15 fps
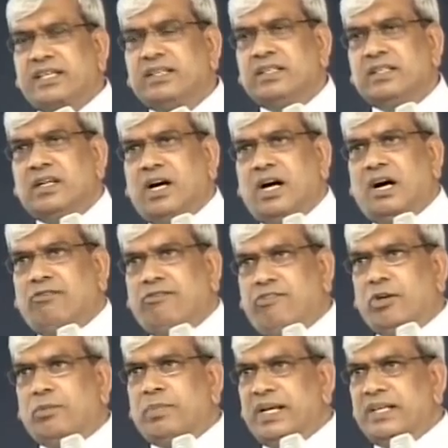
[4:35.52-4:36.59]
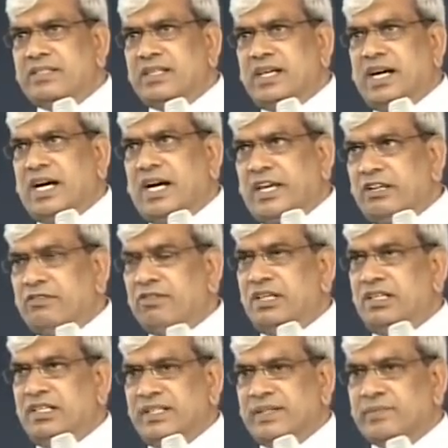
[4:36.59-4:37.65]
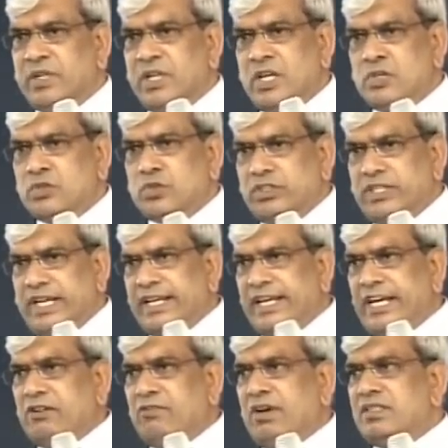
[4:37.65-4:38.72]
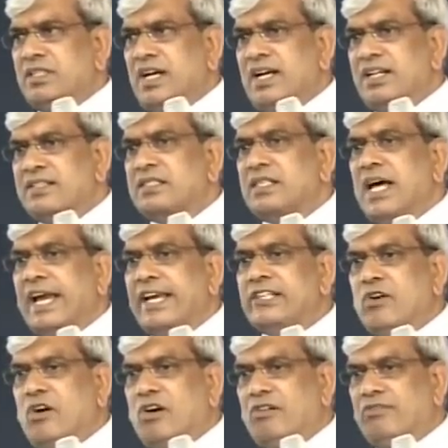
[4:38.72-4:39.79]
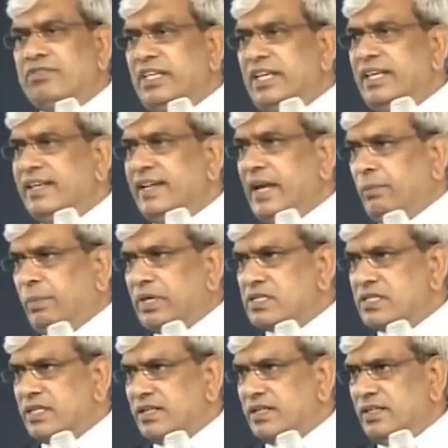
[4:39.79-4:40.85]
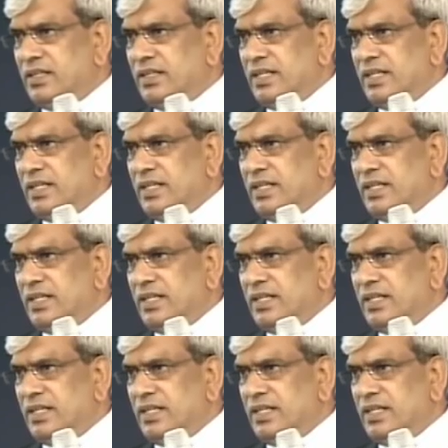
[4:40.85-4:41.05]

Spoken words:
the full bridge inverter, so there it was the size of the capacitor,